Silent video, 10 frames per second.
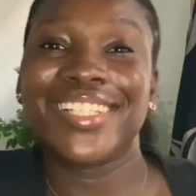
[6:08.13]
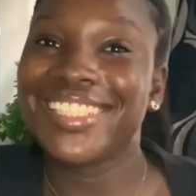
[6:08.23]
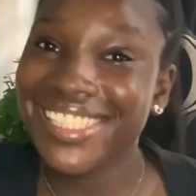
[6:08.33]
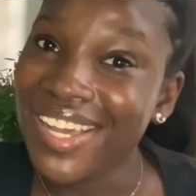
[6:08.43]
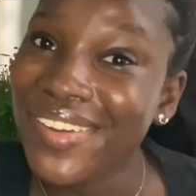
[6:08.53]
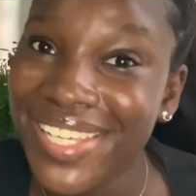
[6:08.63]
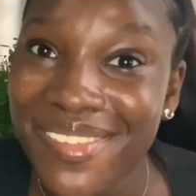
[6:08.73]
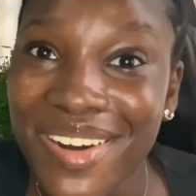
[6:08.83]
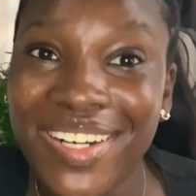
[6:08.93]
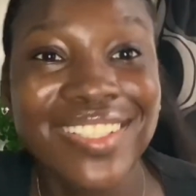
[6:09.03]
This is how it
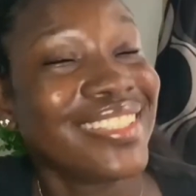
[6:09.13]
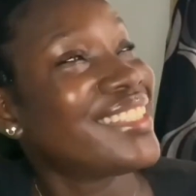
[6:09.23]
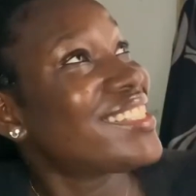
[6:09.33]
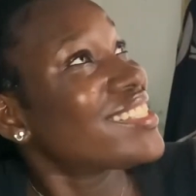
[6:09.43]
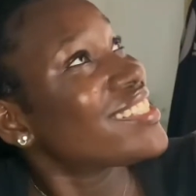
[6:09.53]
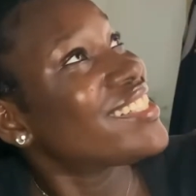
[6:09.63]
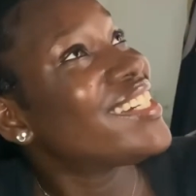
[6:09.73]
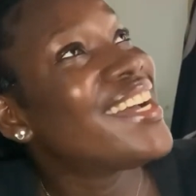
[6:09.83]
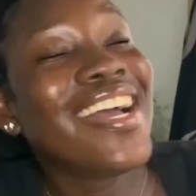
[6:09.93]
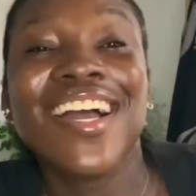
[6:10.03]
came out.
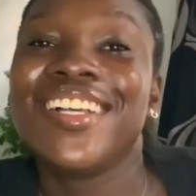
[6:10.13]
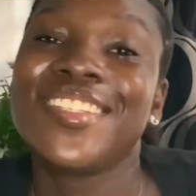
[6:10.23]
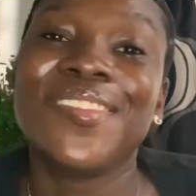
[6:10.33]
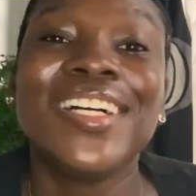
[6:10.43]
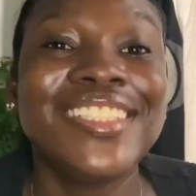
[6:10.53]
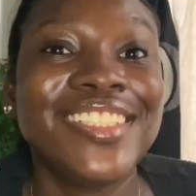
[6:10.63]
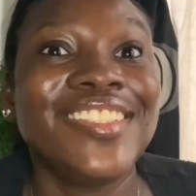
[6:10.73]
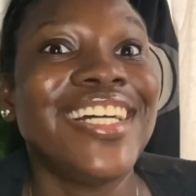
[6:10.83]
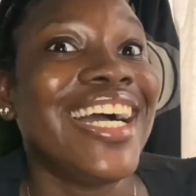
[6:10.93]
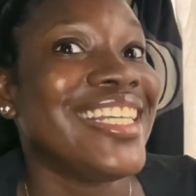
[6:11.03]
So what do
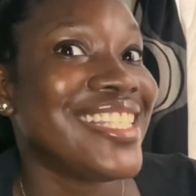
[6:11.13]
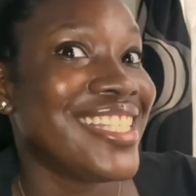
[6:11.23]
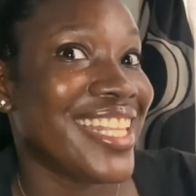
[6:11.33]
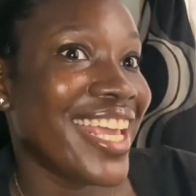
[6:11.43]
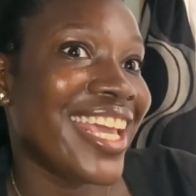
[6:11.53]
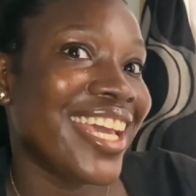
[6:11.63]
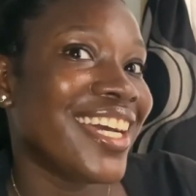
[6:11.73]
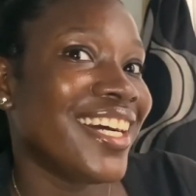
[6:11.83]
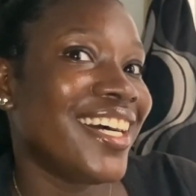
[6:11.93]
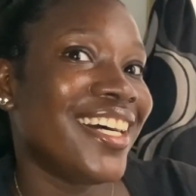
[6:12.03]
you guys think?
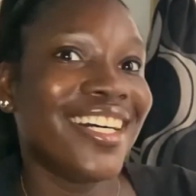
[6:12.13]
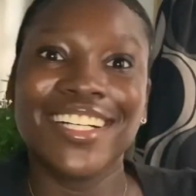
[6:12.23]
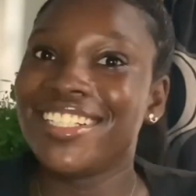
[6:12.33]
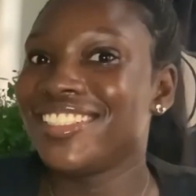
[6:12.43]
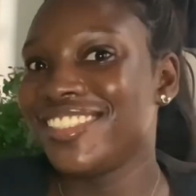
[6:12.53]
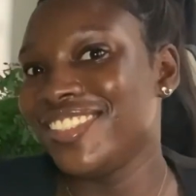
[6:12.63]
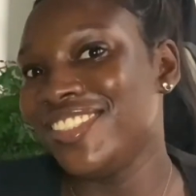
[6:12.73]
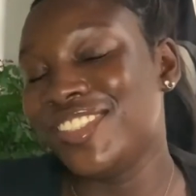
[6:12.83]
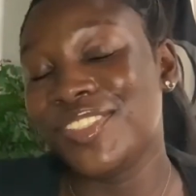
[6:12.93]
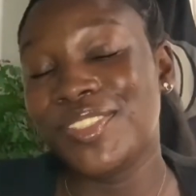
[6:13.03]

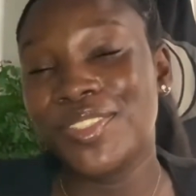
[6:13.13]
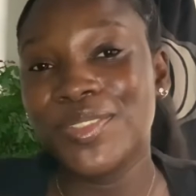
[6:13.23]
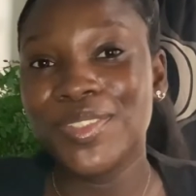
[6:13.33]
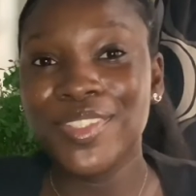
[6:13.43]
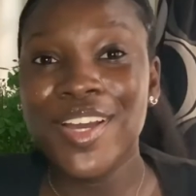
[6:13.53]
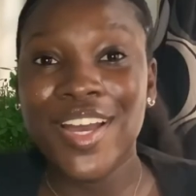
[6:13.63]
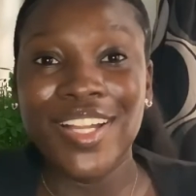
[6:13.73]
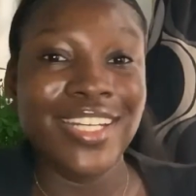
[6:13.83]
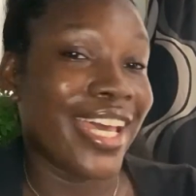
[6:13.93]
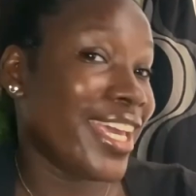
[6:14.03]
Do you
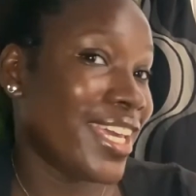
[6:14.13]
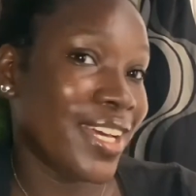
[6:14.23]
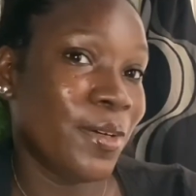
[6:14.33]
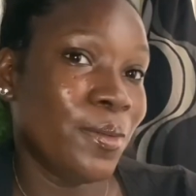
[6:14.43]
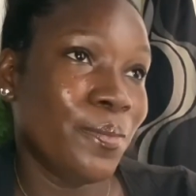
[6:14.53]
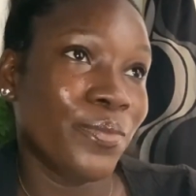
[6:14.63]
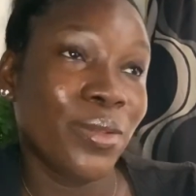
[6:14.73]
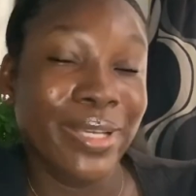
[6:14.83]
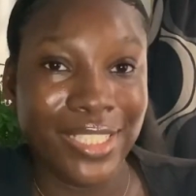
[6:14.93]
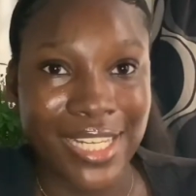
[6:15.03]
like
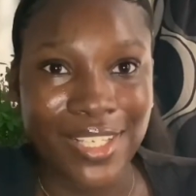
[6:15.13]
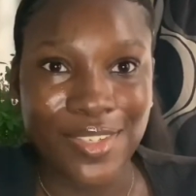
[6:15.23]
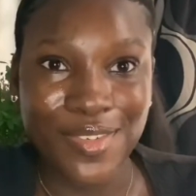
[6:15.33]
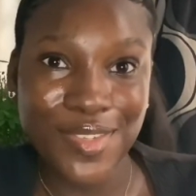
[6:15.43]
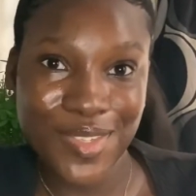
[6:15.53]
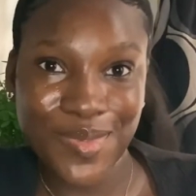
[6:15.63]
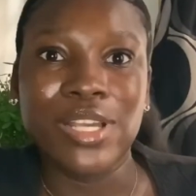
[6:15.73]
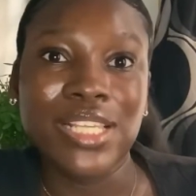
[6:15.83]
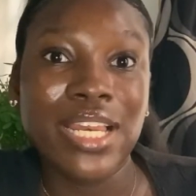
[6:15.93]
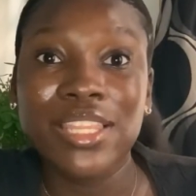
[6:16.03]
the method I used?
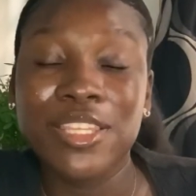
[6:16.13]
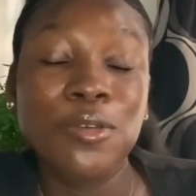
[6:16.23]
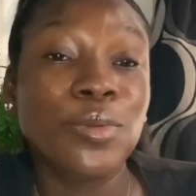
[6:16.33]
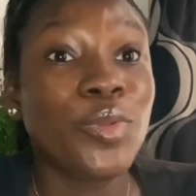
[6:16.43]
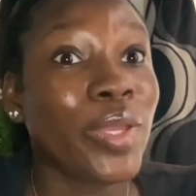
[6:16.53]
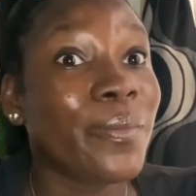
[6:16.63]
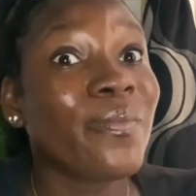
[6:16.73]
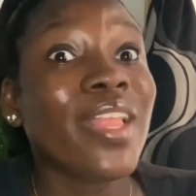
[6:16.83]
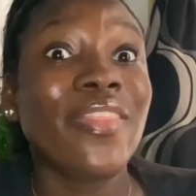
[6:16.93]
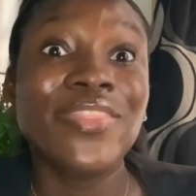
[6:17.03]
Is there anything you were
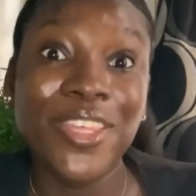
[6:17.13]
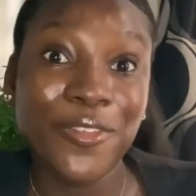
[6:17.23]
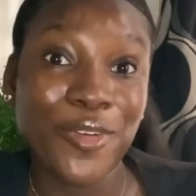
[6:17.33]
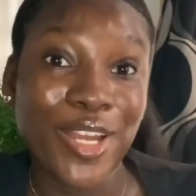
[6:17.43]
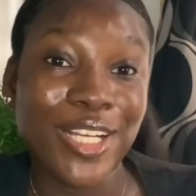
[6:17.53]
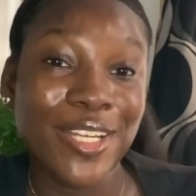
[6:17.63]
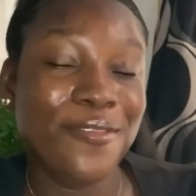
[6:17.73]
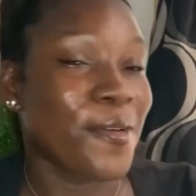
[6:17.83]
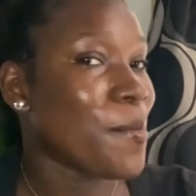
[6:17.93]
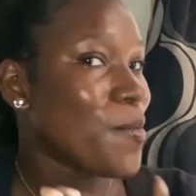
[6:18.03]
doing differently
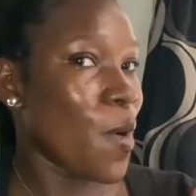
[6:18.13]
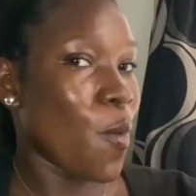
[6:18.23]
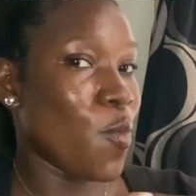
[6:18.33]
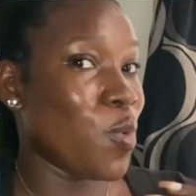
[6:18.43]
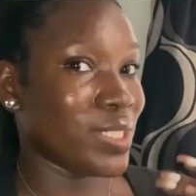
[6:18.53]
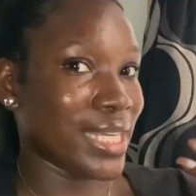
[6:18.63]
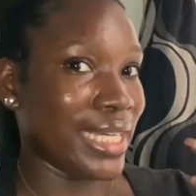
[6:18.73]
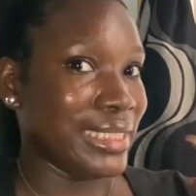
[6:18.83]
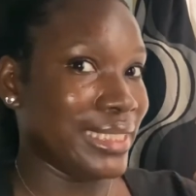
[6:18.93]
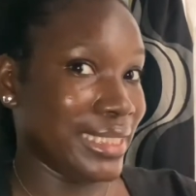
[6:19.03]
from what
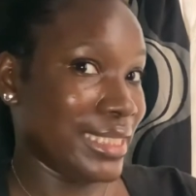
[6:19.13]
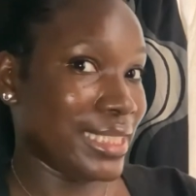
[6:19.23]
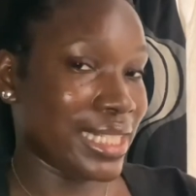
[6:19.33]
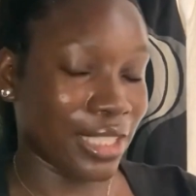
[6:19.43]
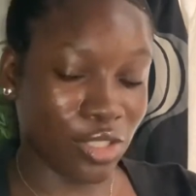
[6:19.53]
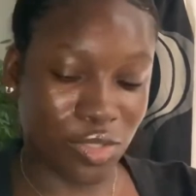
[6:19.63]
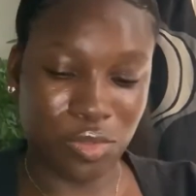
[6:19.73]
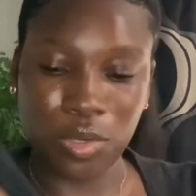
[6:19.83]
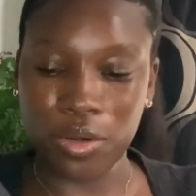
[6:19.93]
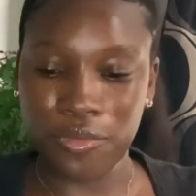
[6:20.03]
I did? I just
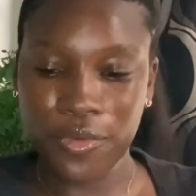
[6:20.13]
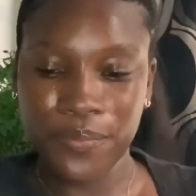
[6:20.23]
took off